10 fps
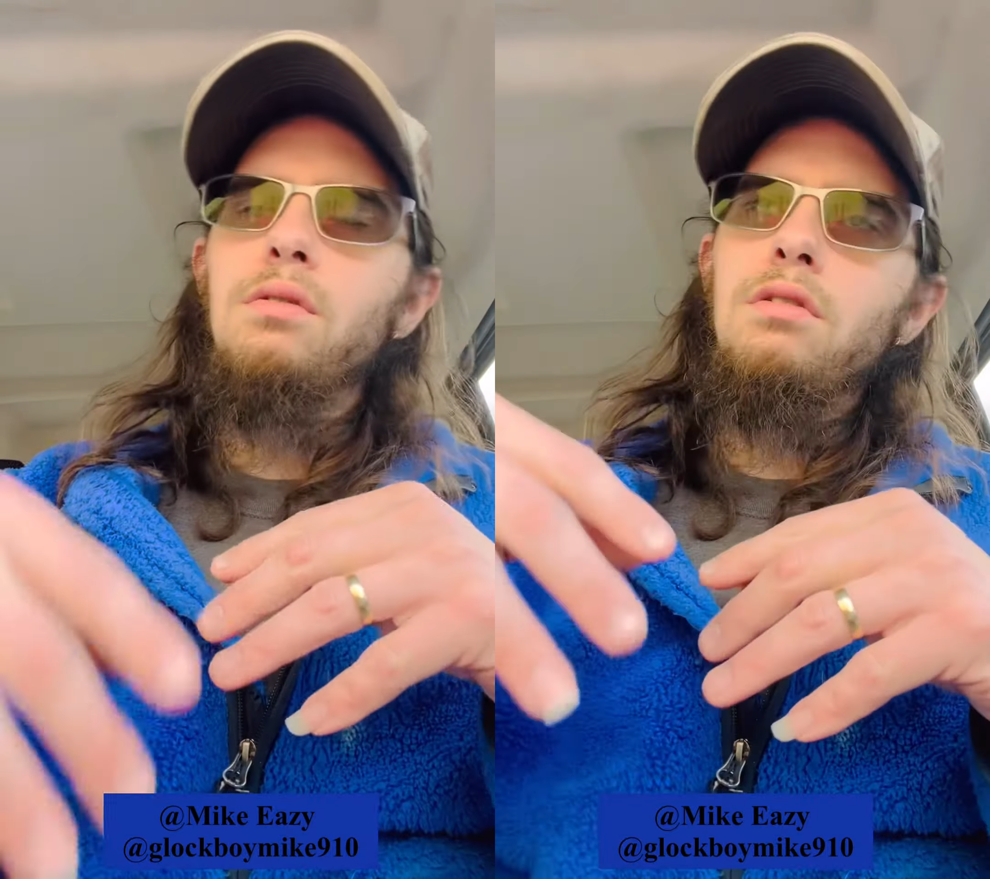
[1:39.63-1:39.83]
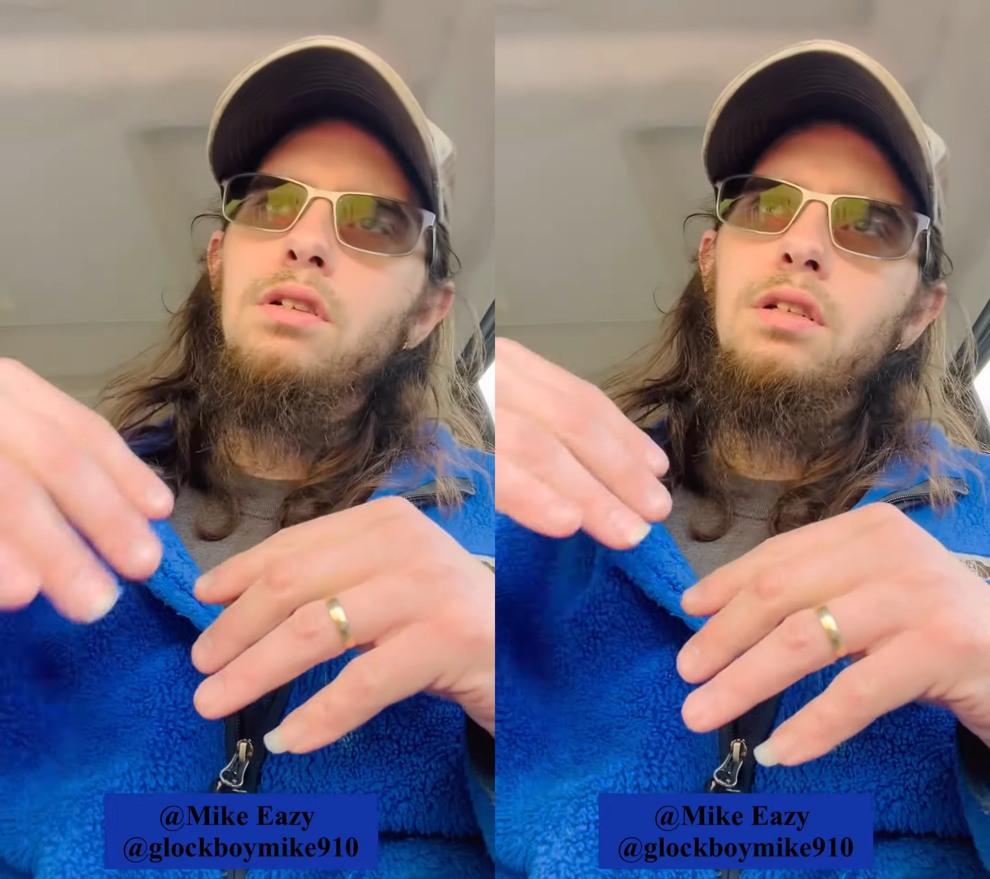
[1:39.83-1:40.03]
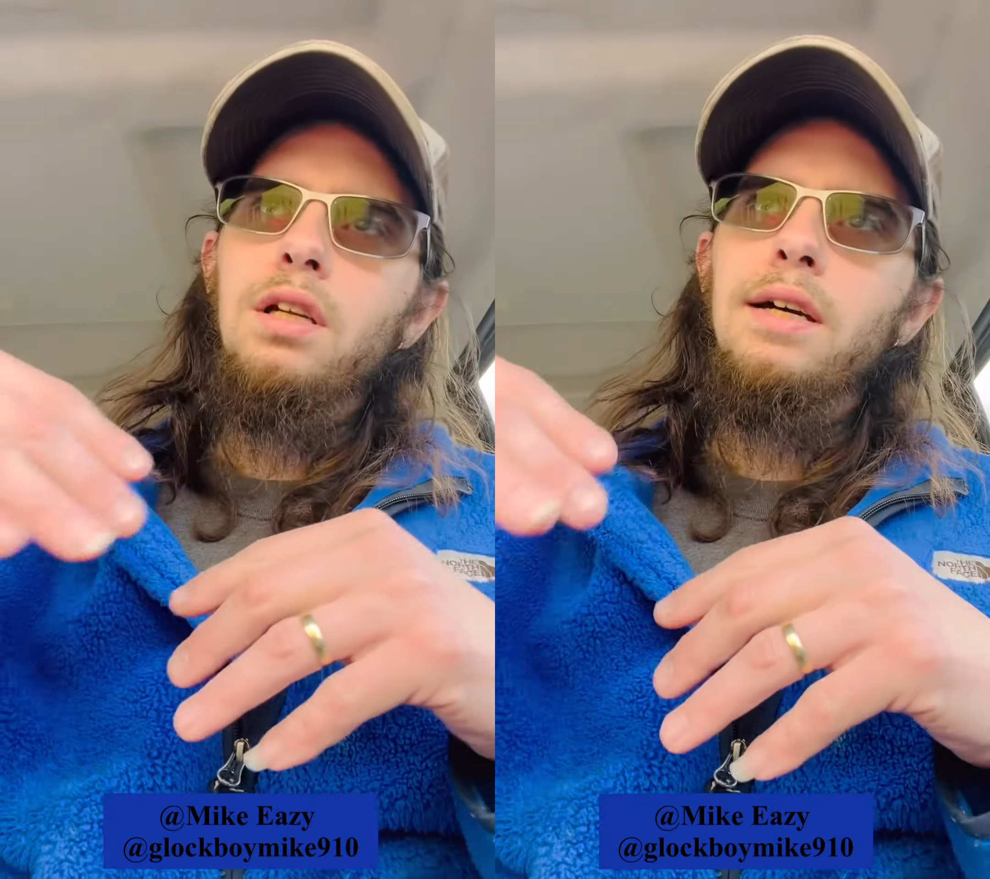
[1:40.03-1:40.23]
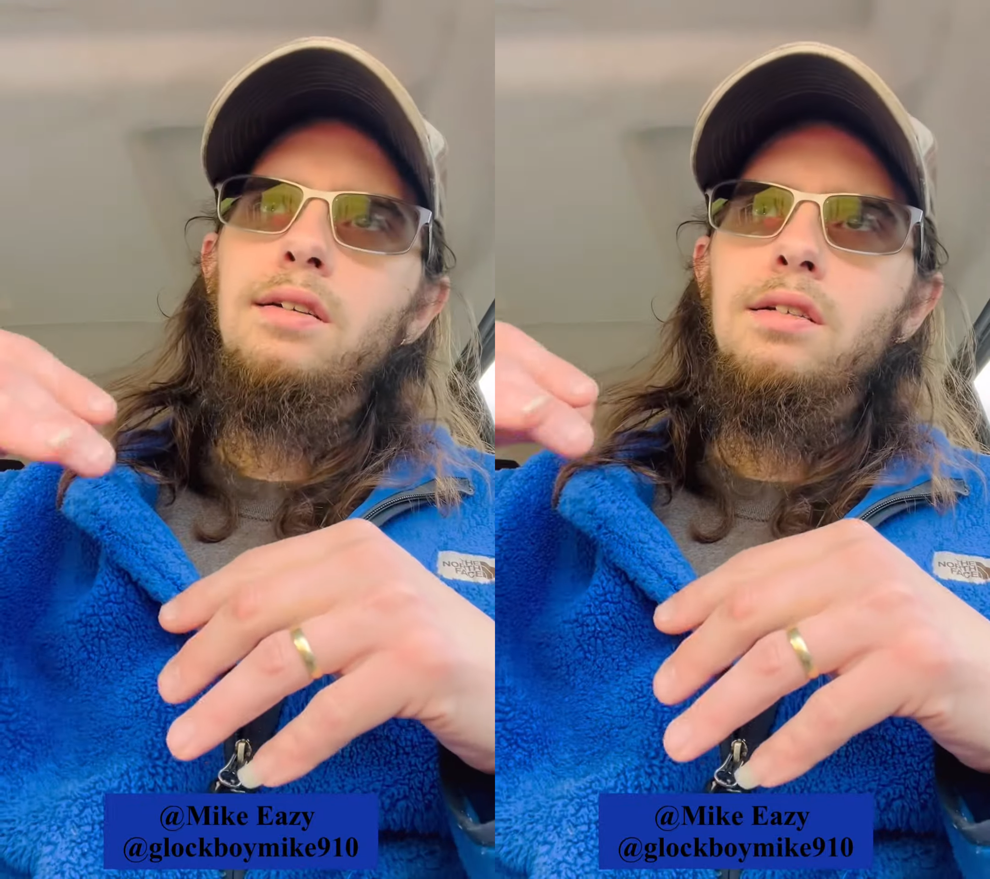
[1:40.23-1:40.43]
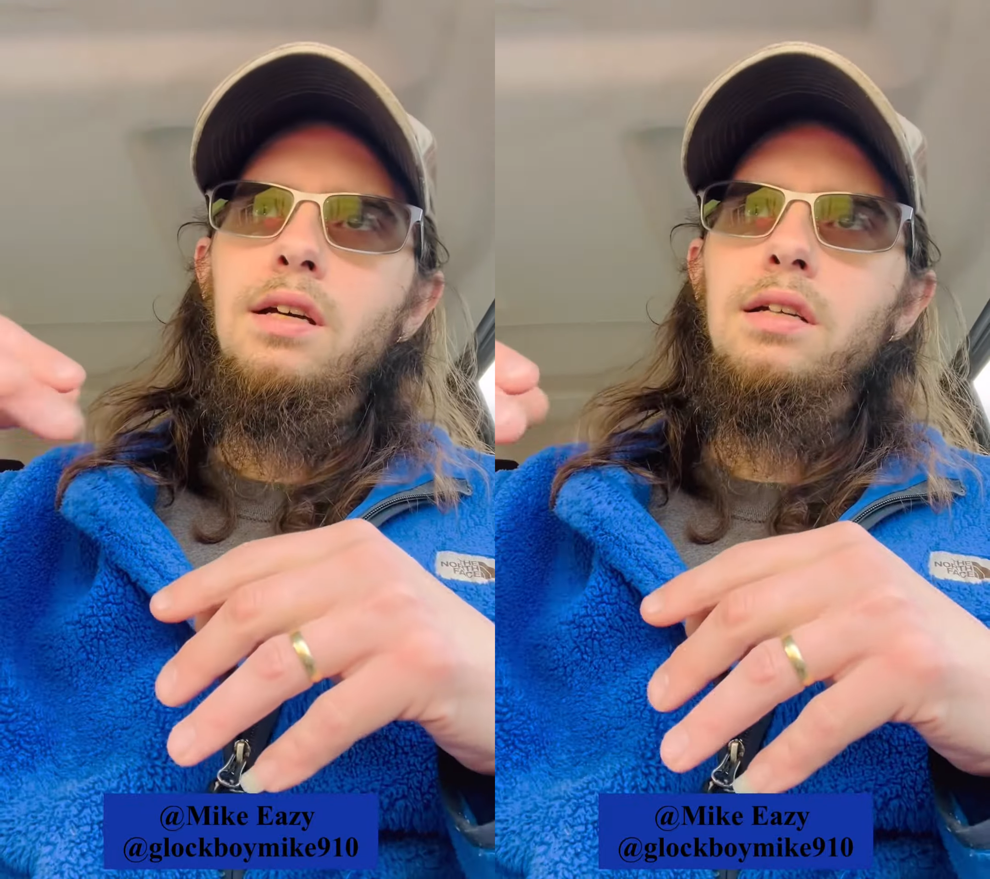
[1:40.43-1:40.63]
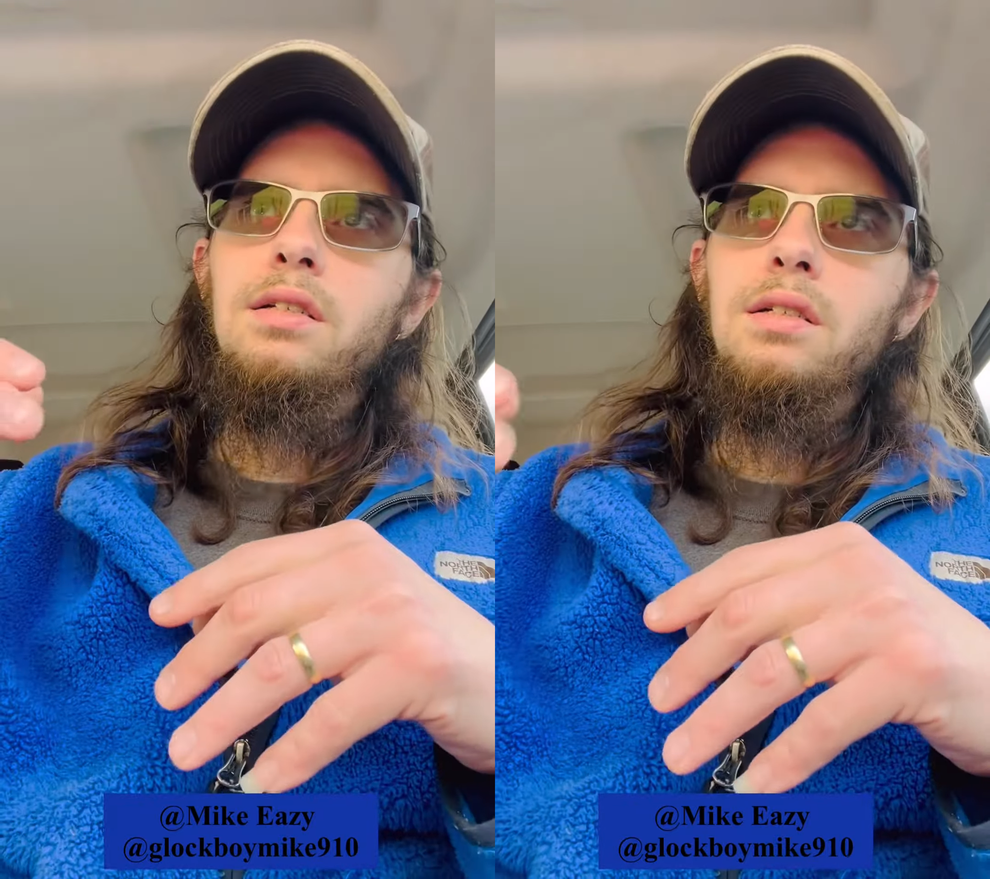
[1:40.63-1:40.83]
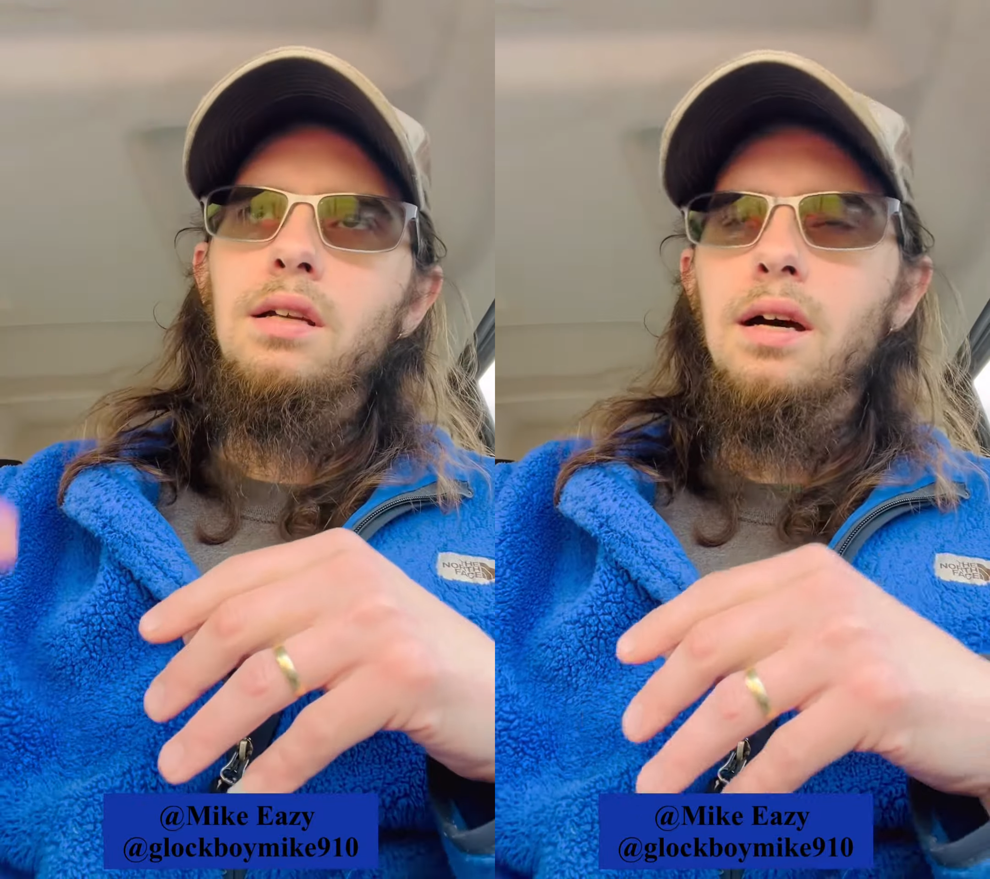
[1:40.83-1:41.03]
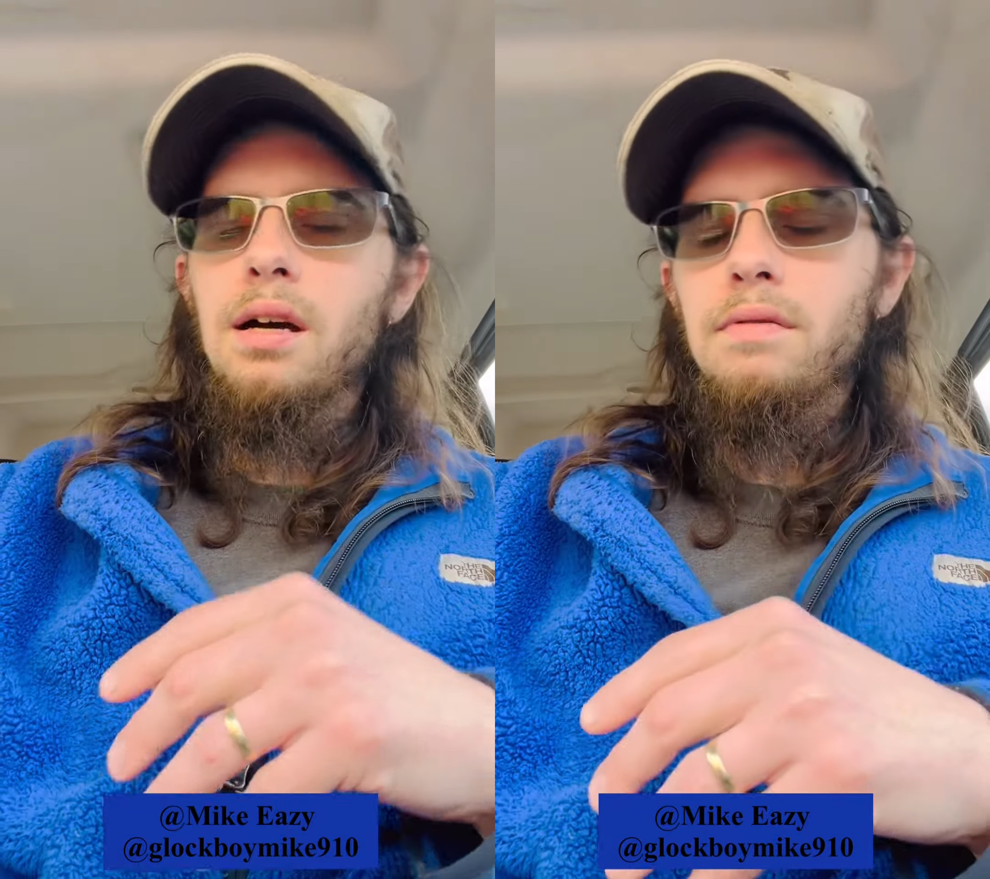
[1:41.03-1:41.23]
is his later stage in
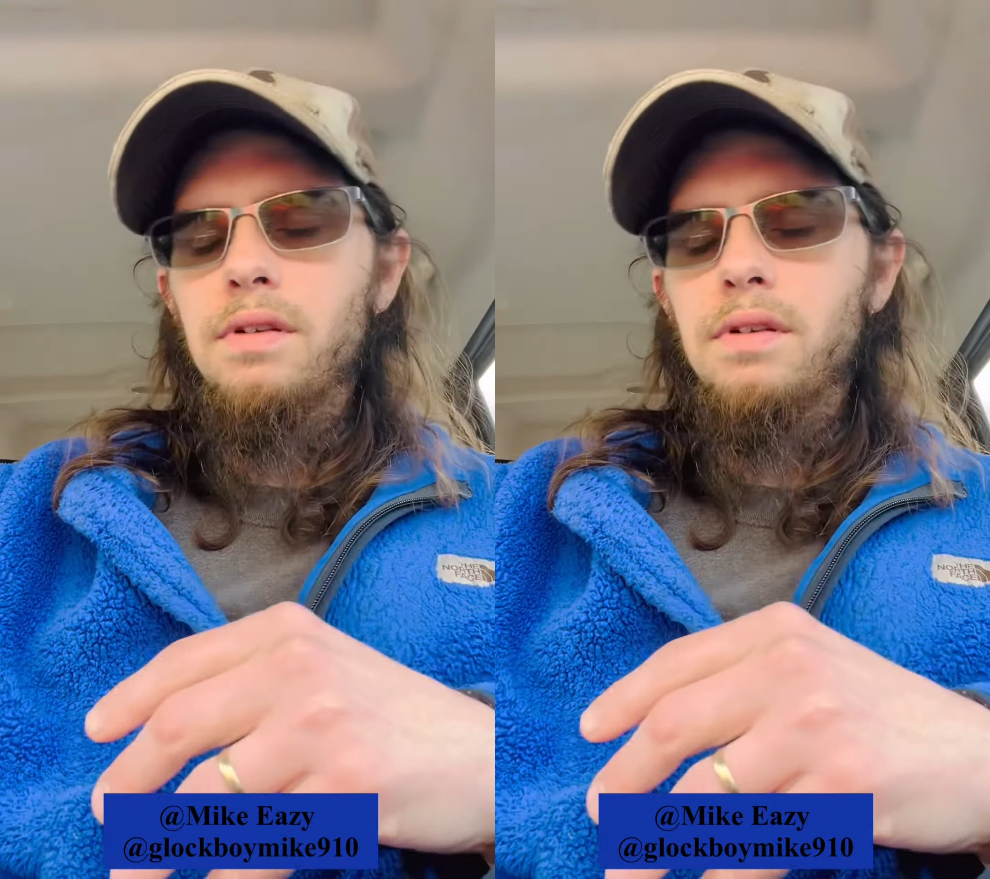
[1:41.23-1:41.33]
life.